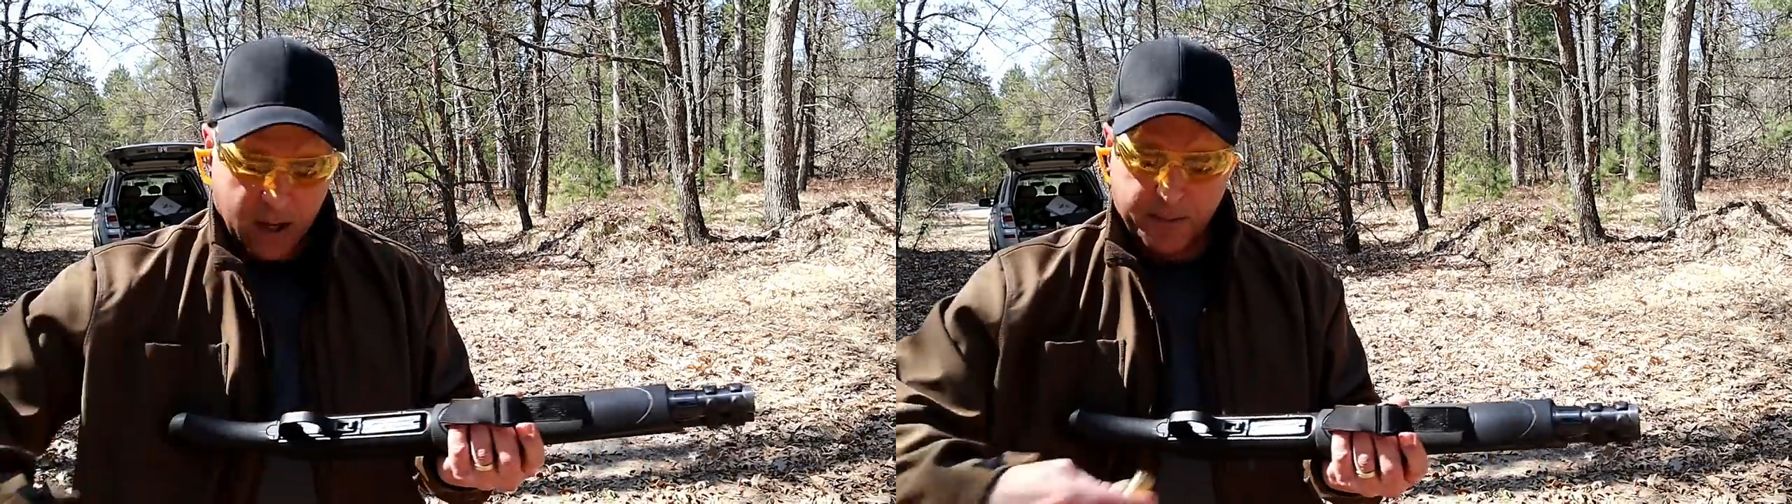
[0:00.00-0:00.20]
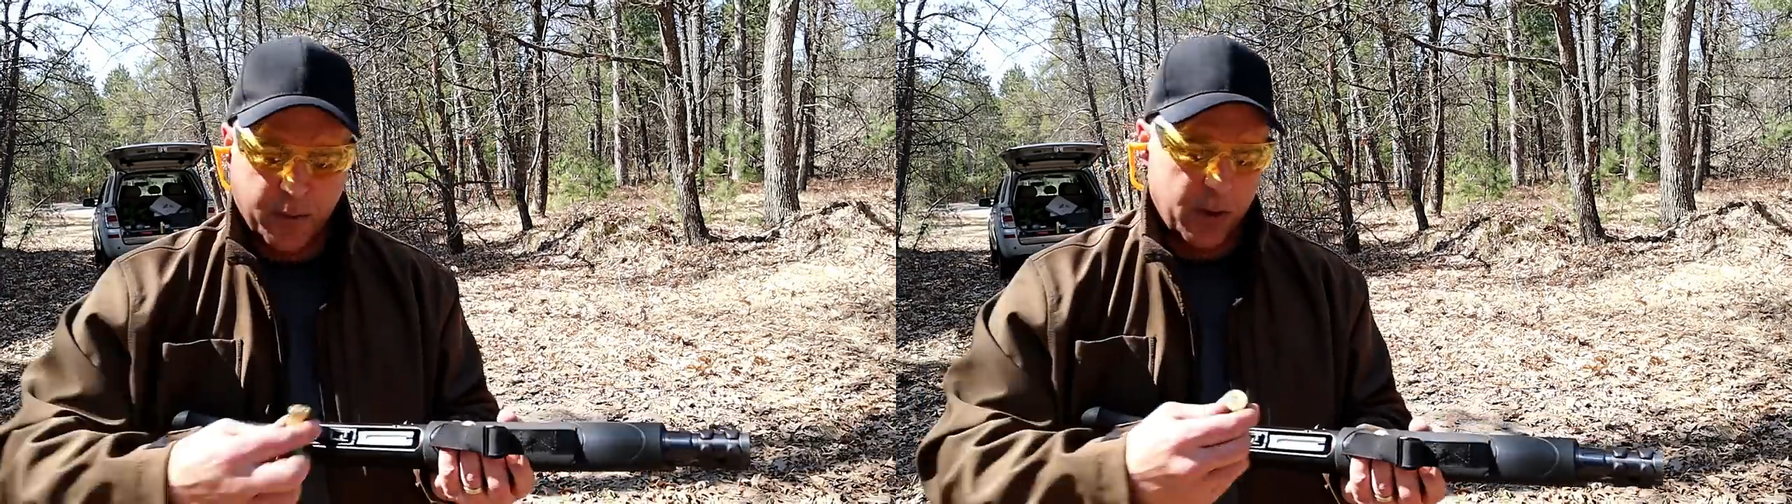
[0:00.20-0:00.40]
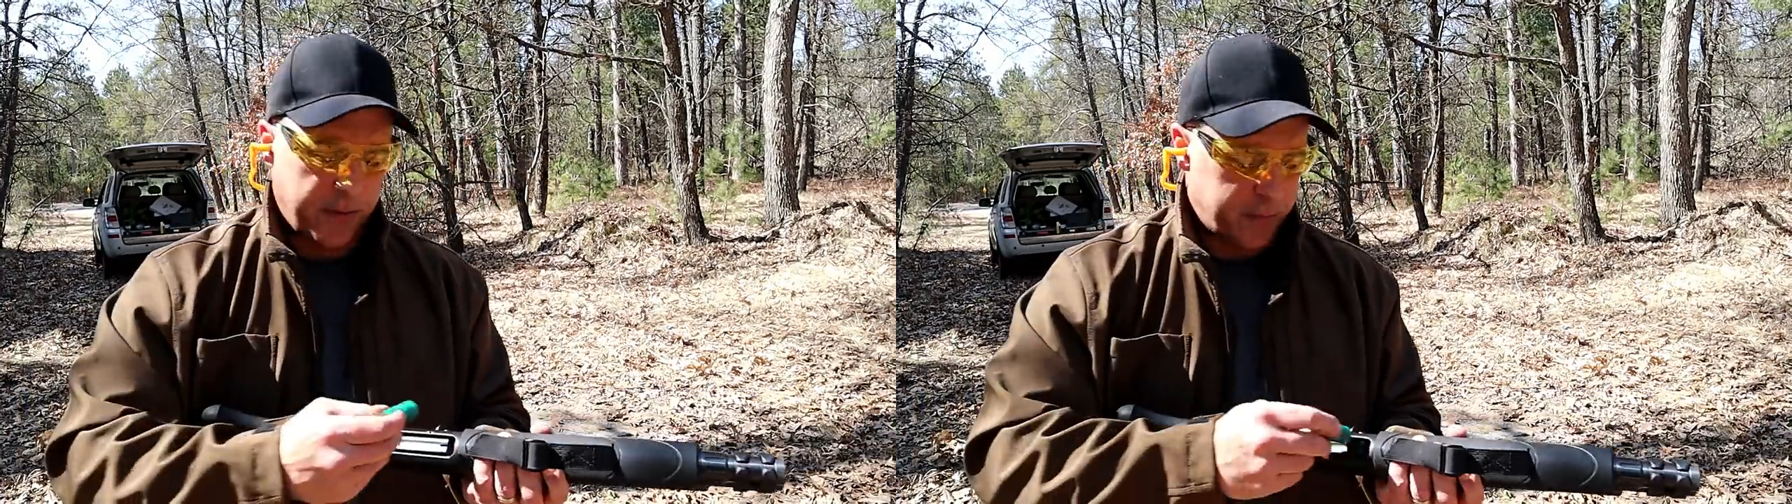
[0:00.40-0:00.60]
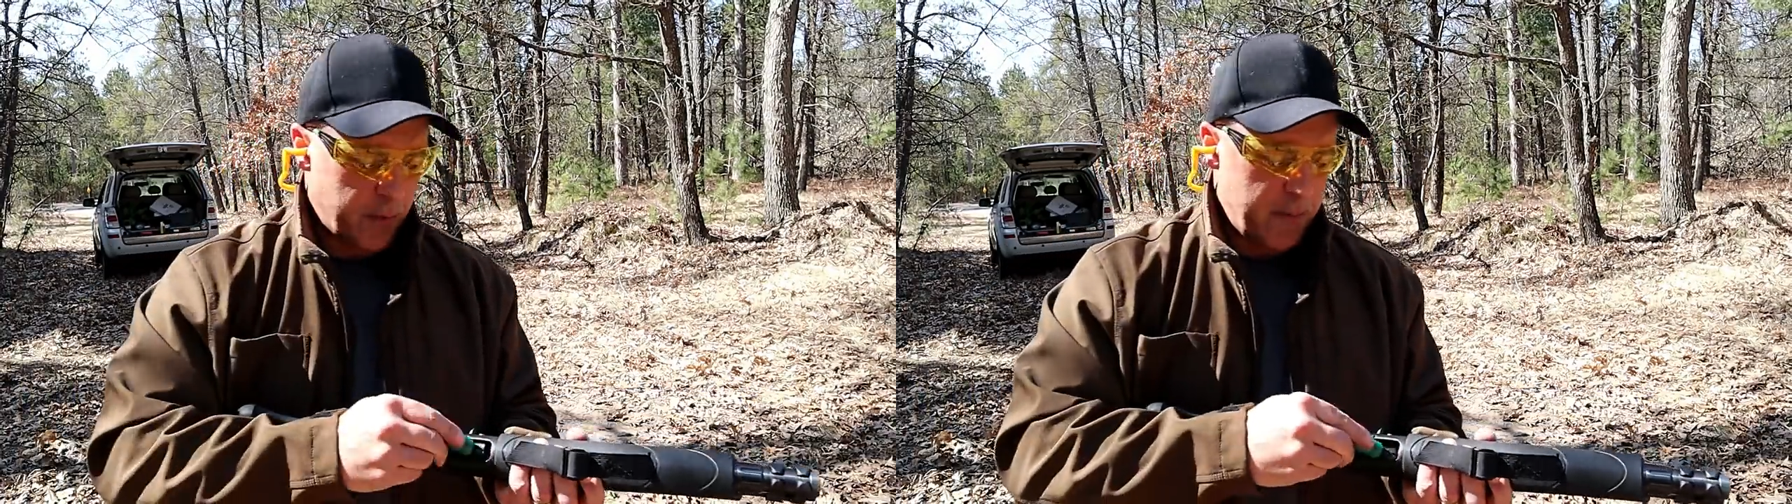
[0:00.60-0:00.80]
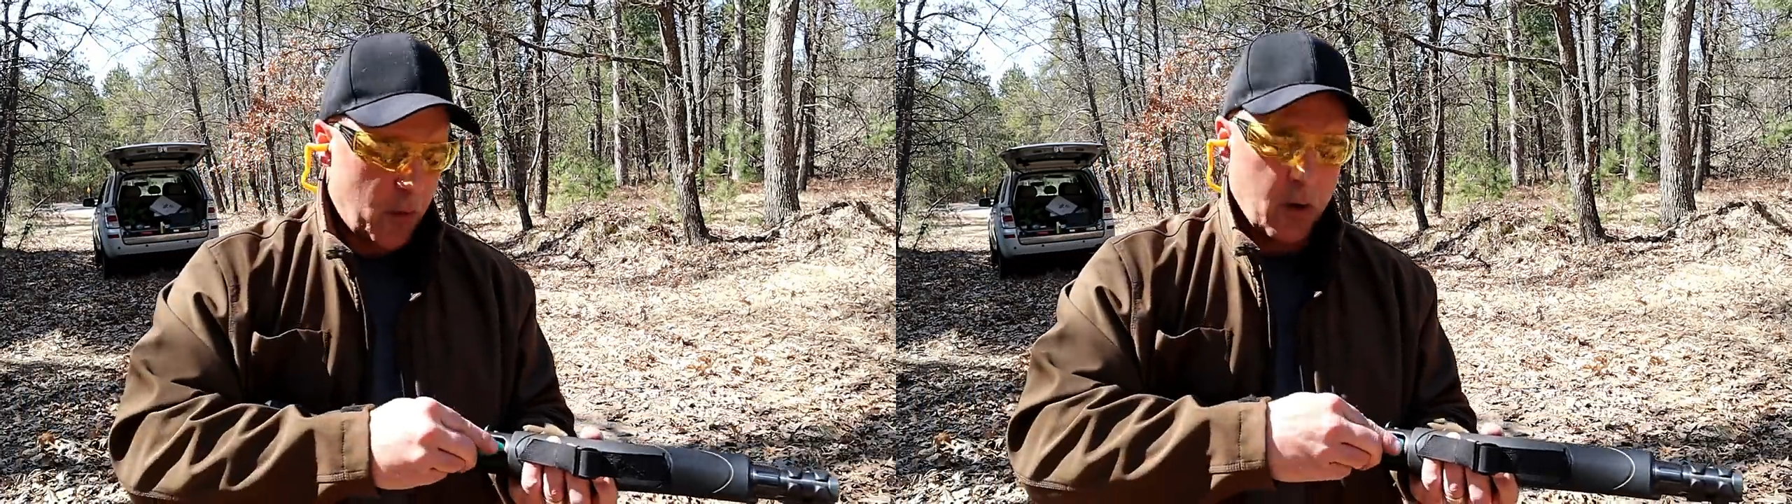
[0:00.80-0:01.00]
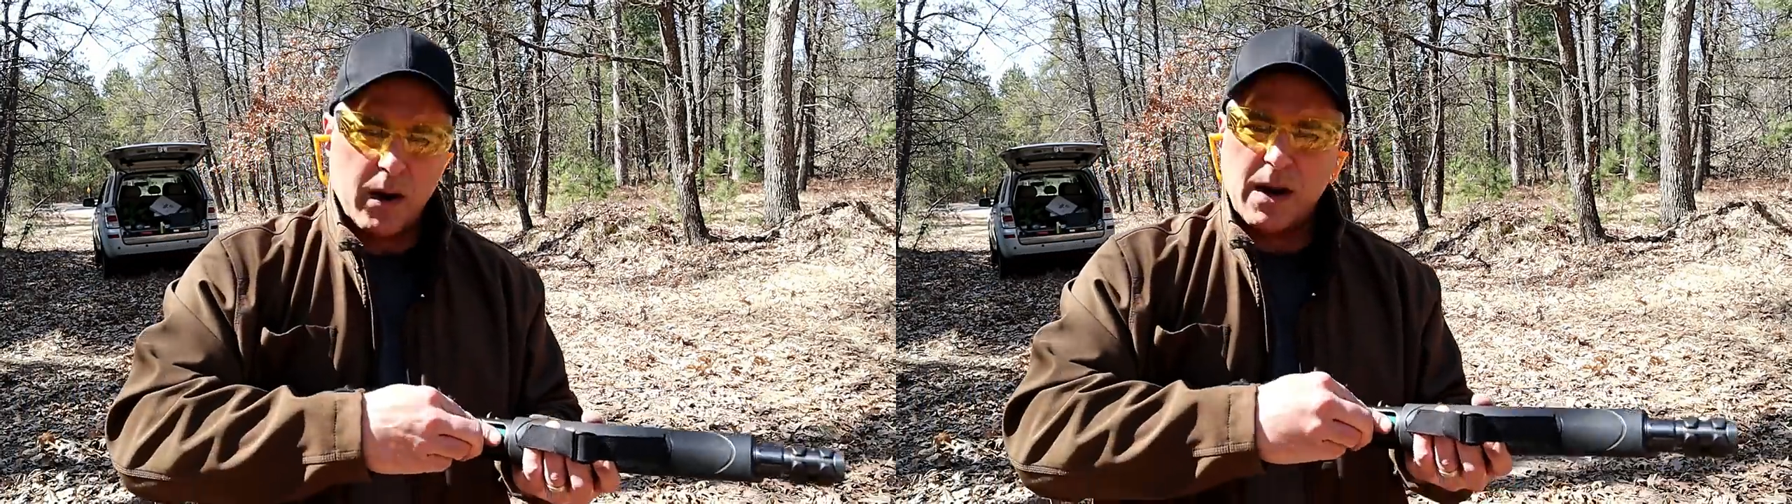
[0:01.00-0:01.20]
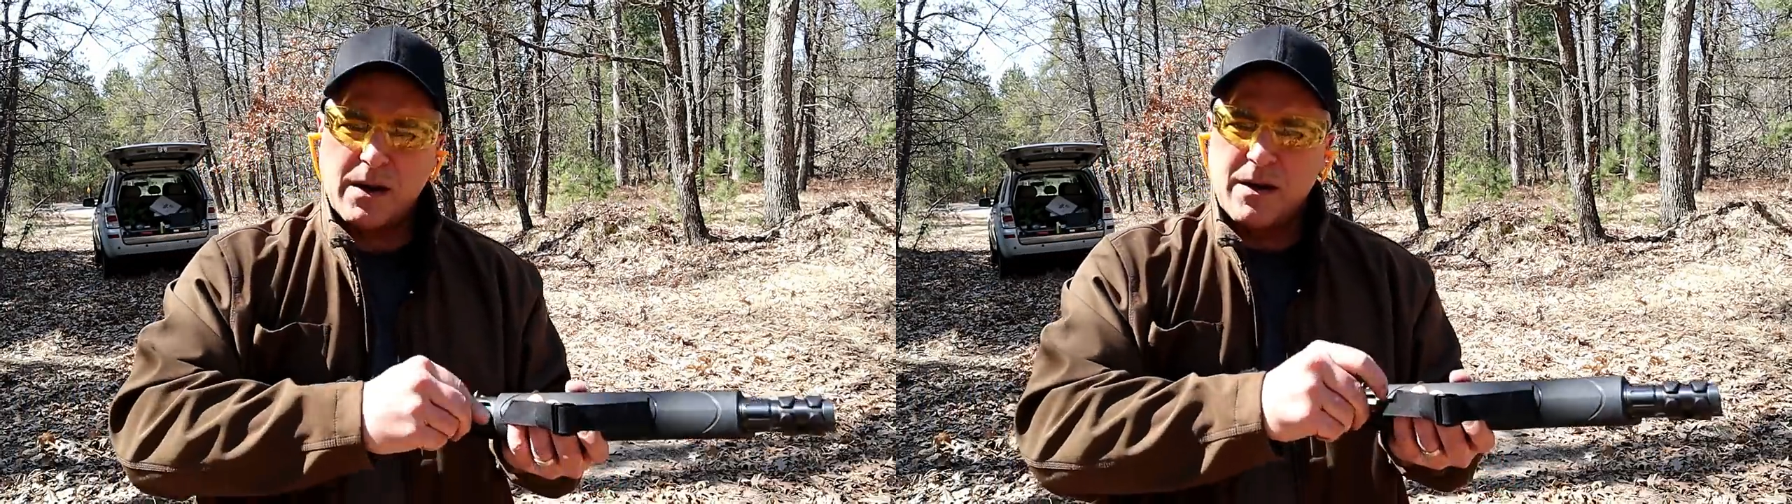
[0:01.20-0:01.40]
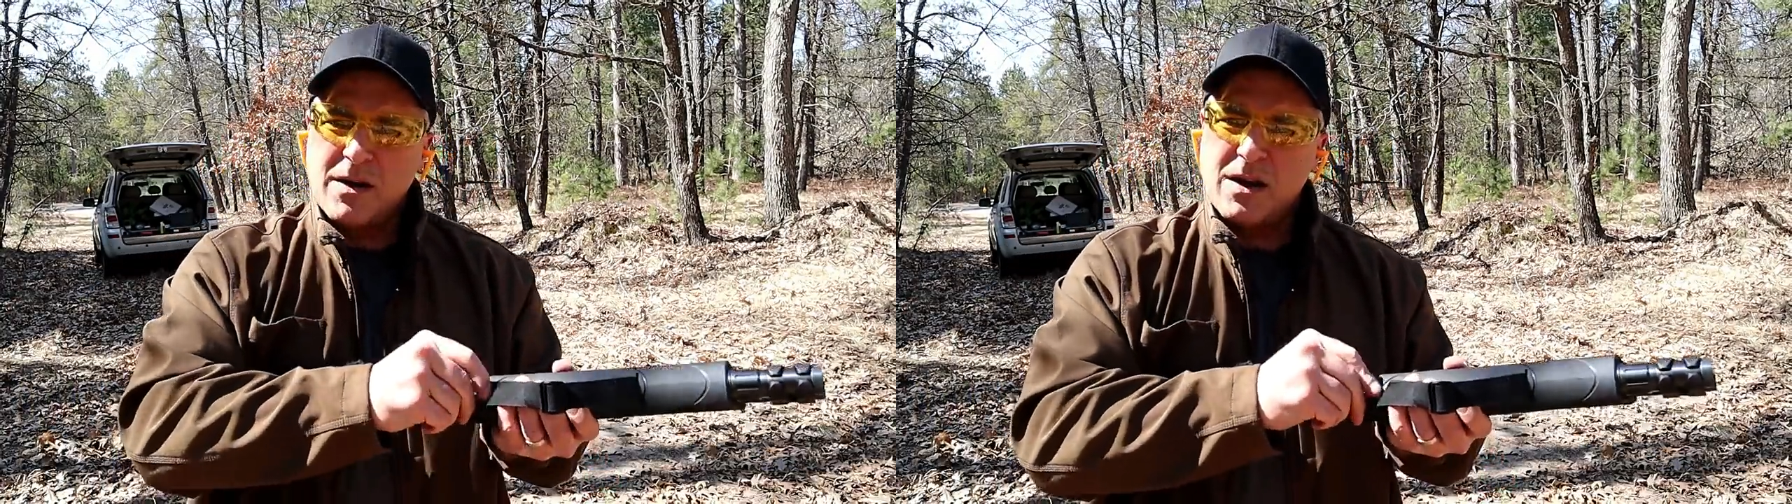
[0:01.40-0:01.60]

and put three more in.